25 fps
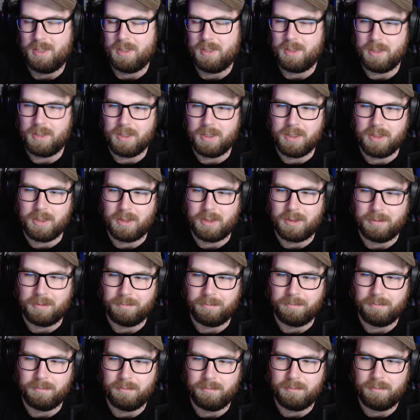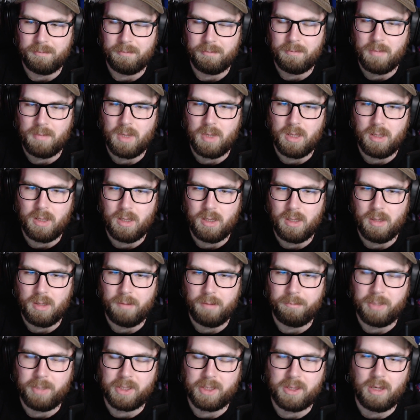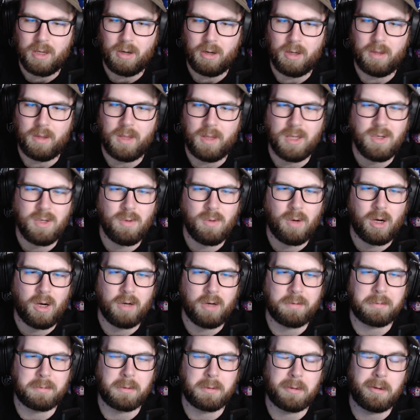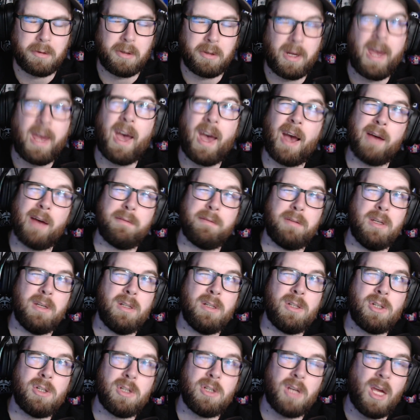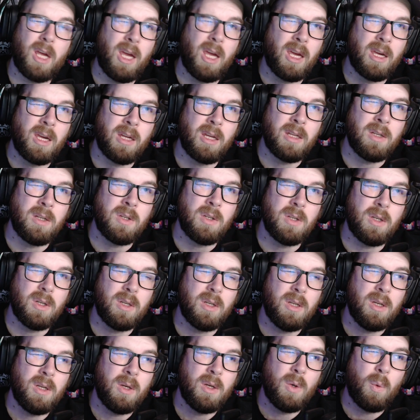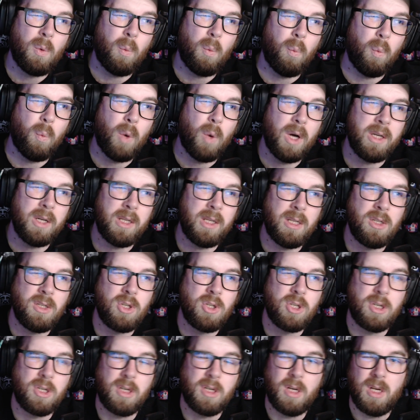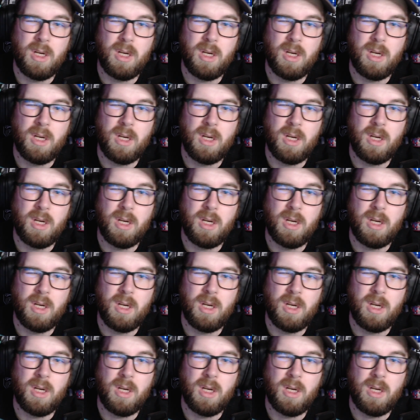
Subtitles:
But they do offer 1/2 inch and 1 inch